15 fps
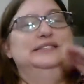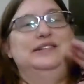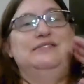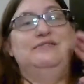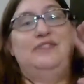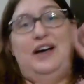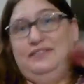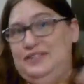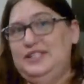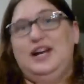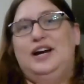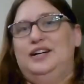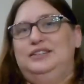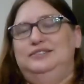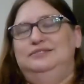
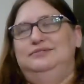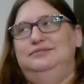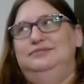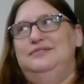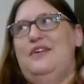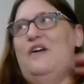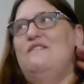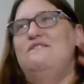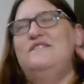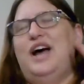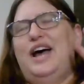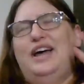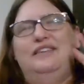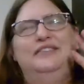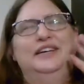5-star.
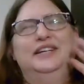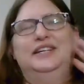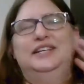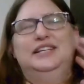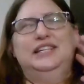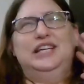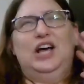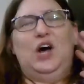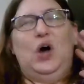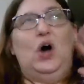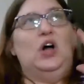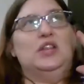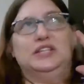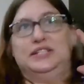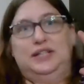5,
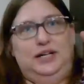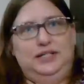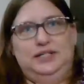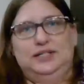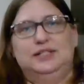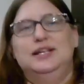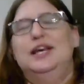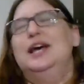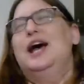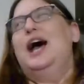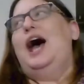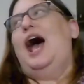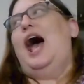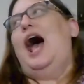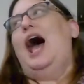all the stars.
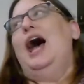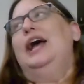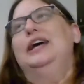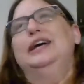I